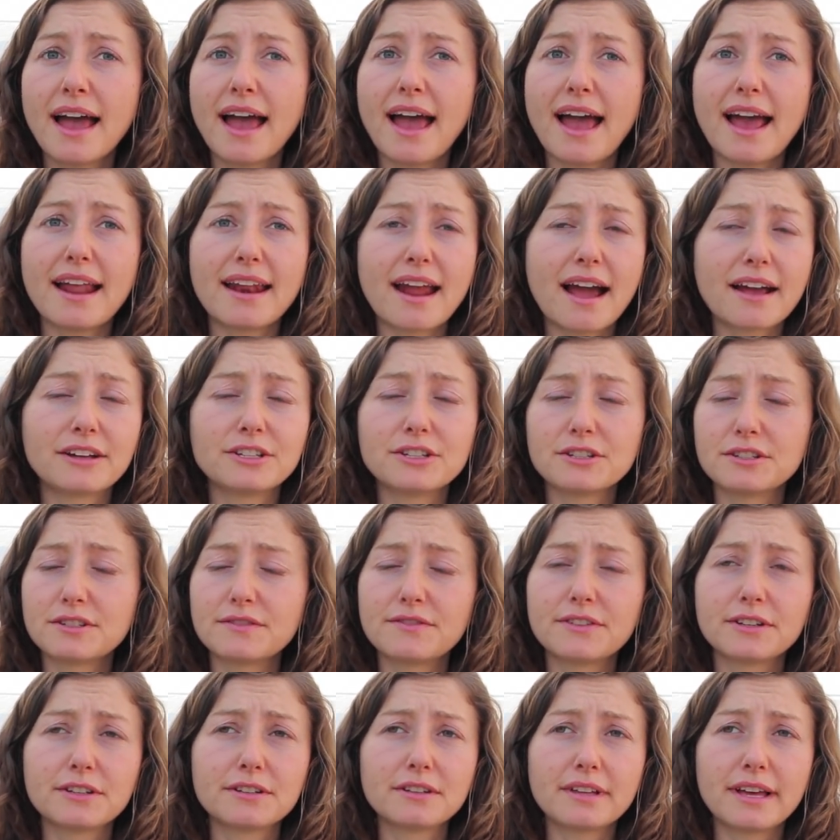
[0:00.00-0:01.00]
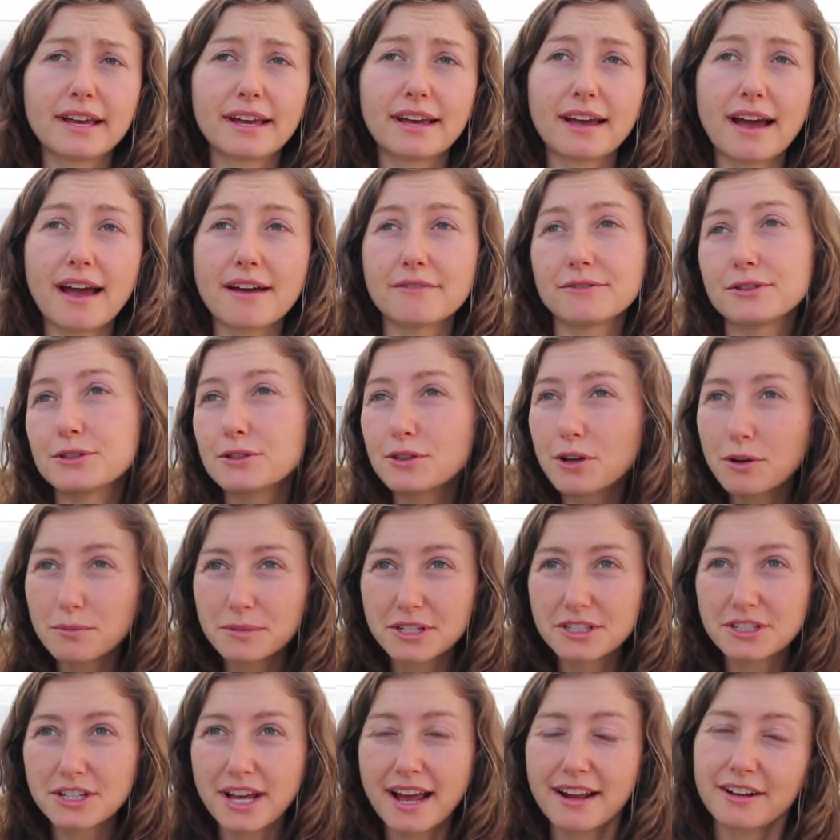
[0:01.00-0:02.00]
And I just feel like I have so
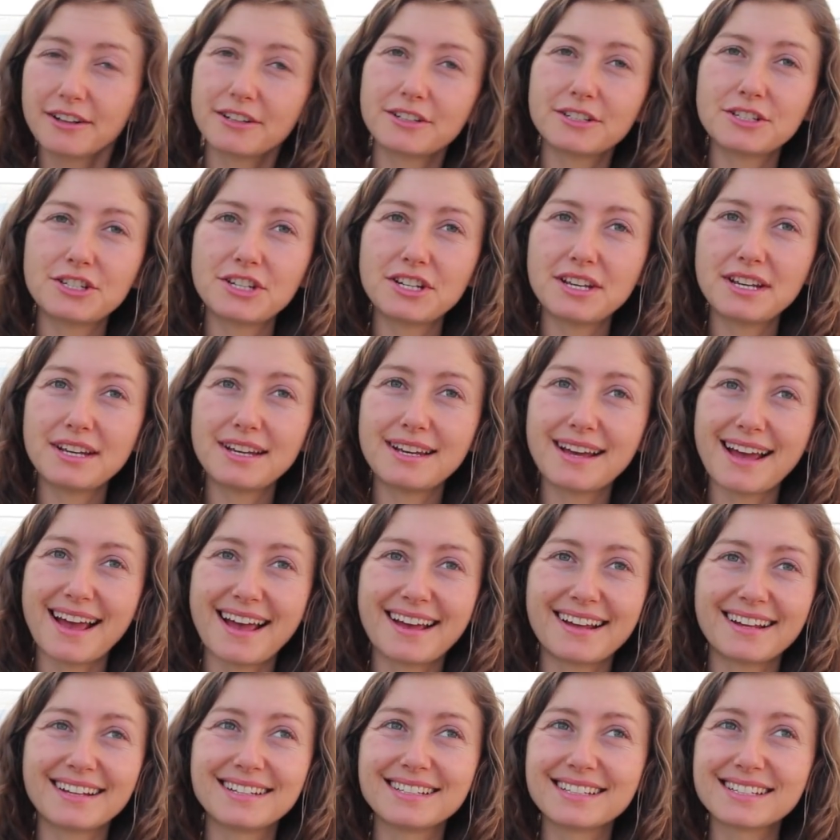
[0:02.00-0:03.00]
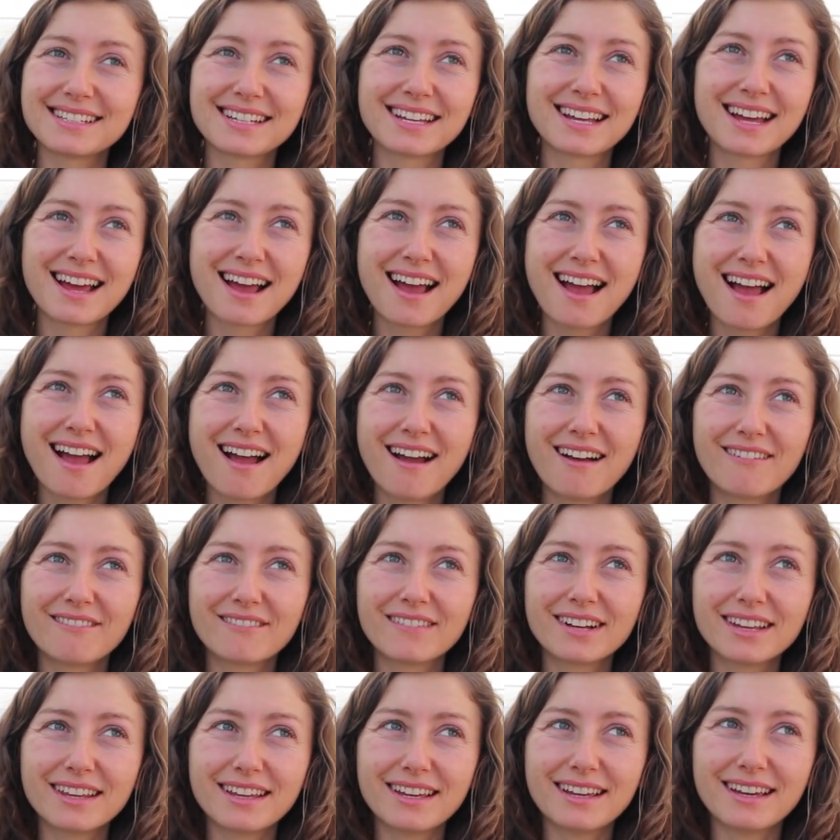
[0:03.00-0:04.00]
much energy and
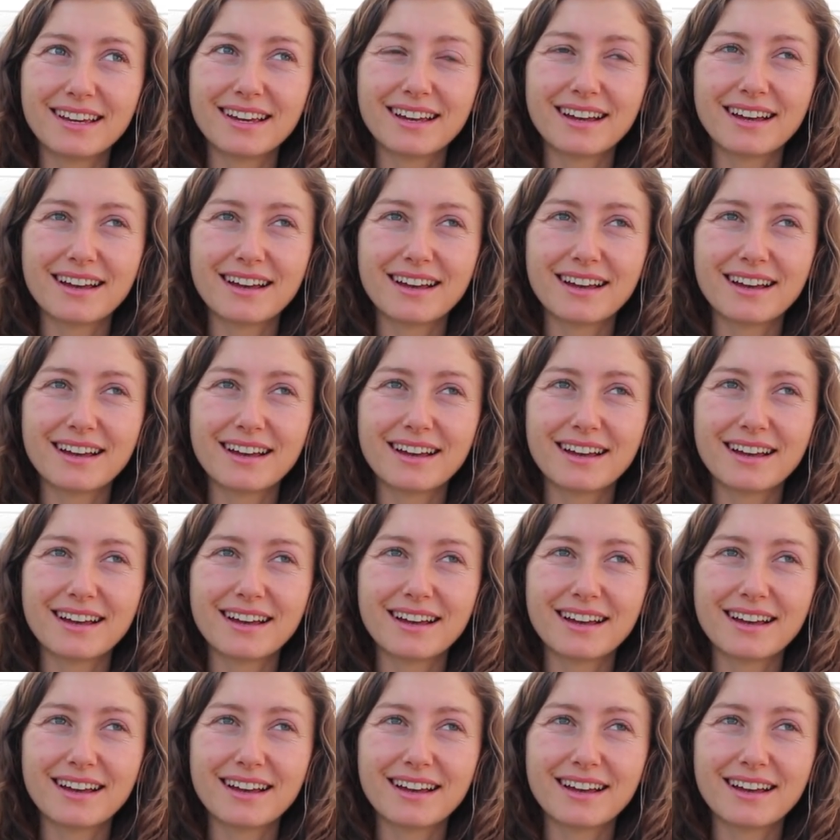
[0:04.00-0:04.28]
really